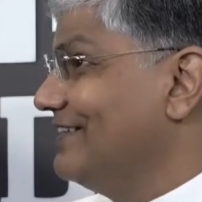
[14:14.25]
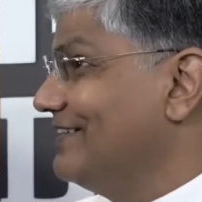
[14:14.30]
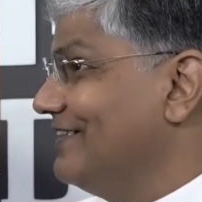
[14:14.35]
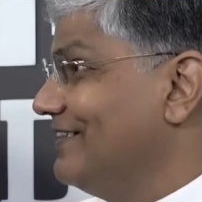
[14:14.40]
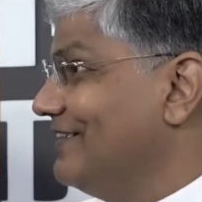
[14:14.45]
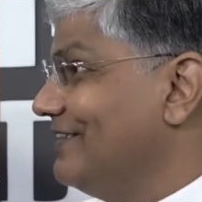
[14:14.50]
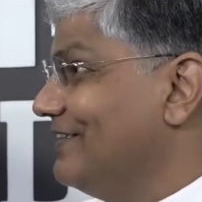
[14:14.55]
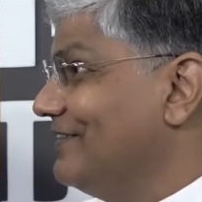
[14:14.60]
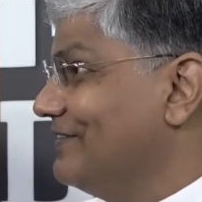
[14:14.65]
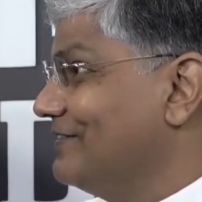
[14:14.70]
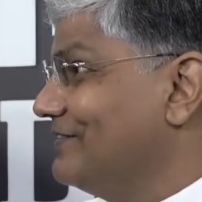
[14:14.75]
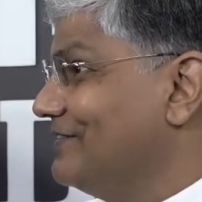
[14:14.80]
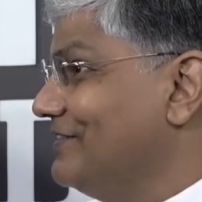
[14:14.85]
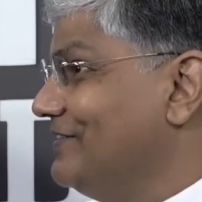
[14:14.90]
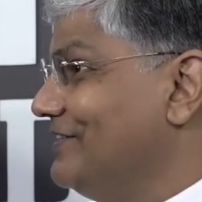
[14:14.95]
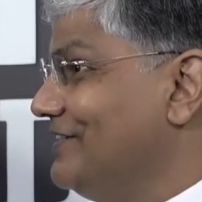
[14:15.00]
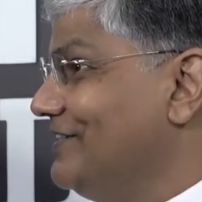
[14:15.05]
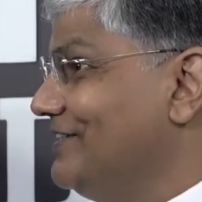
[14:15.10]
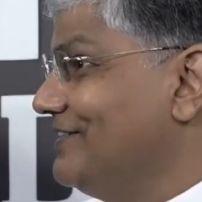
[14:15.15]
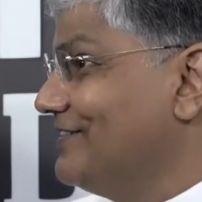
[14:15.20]

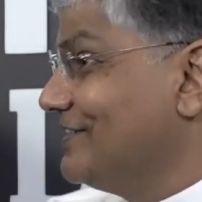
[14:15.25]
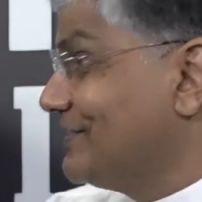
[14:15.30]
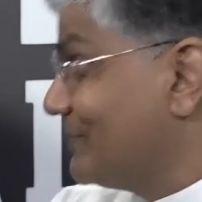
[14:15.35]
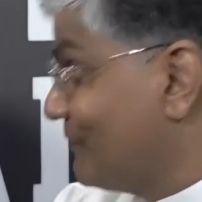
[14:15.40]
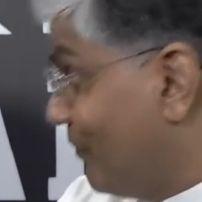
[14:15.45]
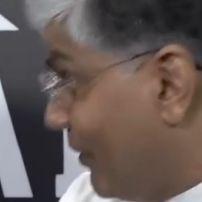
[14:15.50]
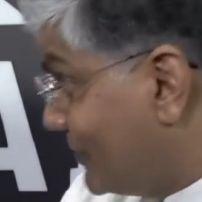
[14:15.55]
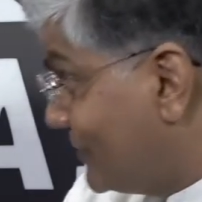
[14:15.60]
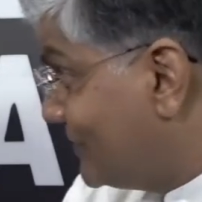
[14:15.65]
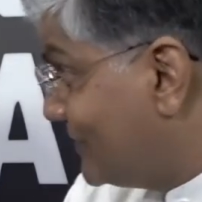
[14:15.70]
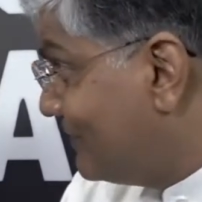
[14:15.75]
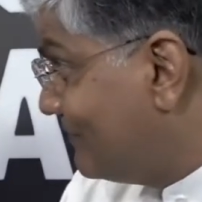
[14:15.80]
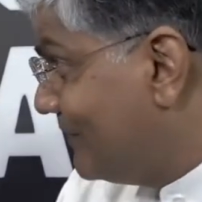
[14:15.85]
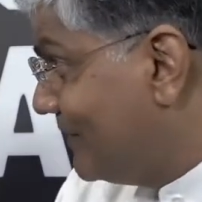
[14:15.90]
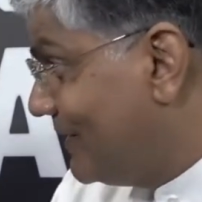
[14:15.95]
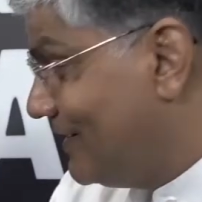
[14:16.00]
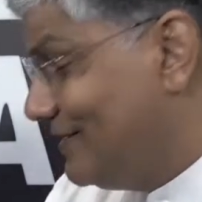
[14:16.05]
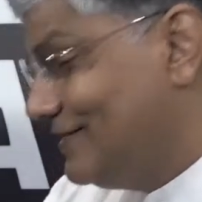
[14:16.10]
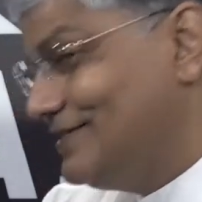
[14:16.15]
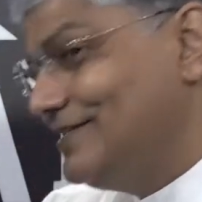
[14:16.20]
the
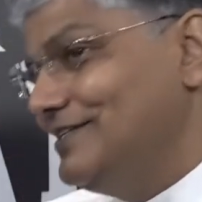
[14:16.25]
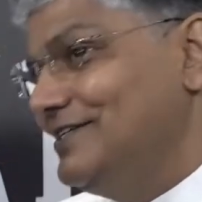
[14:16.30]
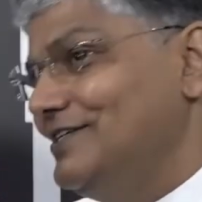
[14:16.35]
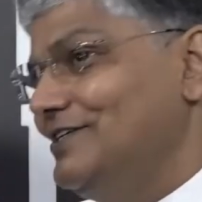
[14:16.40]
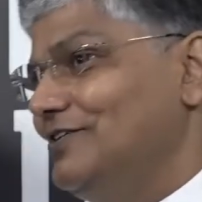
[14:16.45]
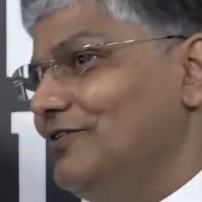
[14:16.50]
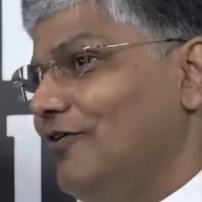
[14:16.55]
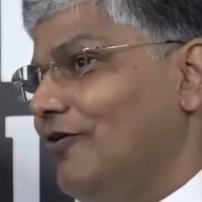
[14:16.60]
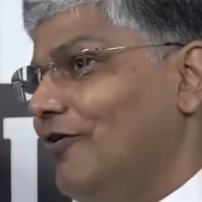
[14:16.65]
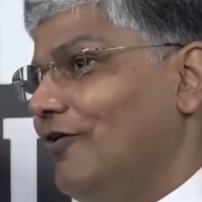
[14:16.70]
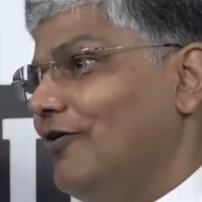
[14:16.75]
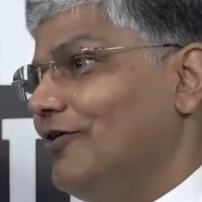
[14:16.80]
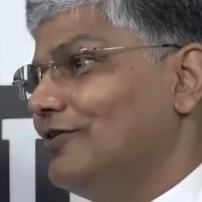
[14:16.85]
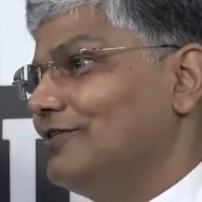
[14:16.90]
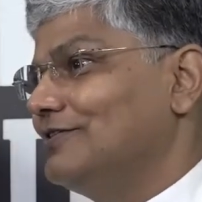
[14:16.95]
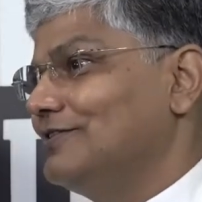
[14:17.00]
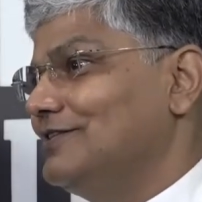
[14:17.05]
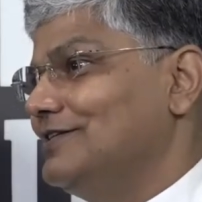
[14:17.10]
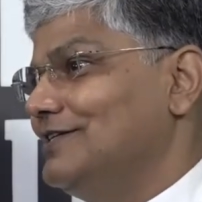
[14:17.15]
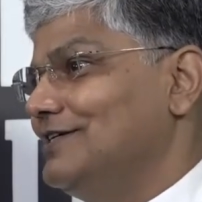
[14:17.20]
responsibility
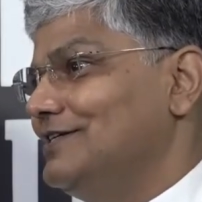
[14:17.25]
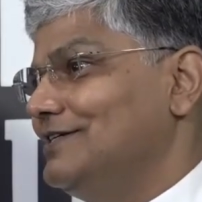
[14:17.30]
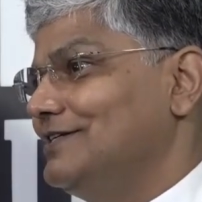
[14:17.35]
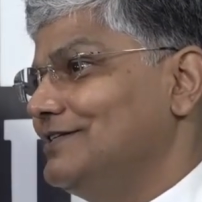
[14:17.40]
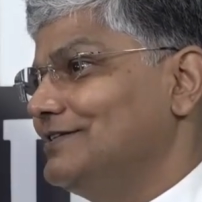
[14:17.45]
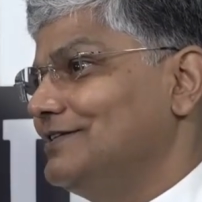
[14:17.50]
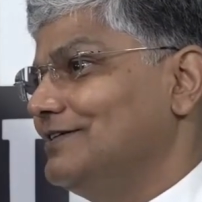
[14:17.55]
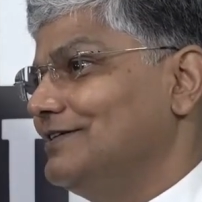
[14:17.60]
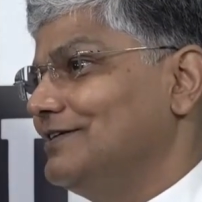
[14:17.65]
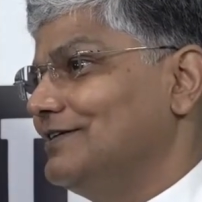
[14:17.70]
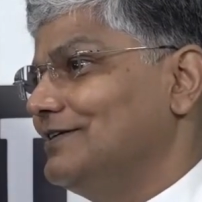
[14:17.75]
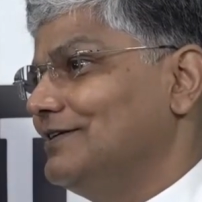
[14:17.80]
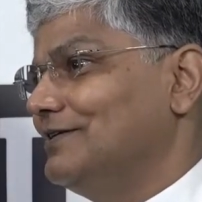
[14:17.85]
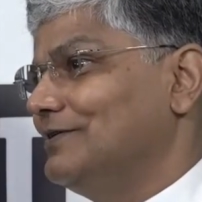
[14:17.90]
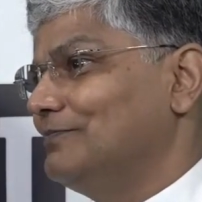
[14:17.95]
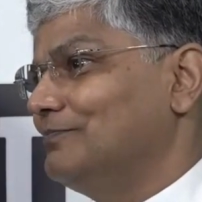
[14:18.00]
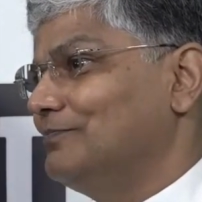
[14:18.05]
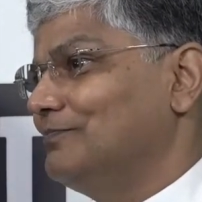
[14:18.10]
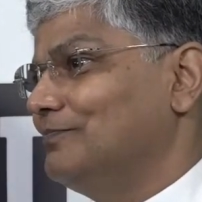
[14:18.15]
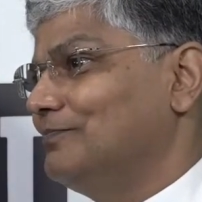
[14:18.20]
or the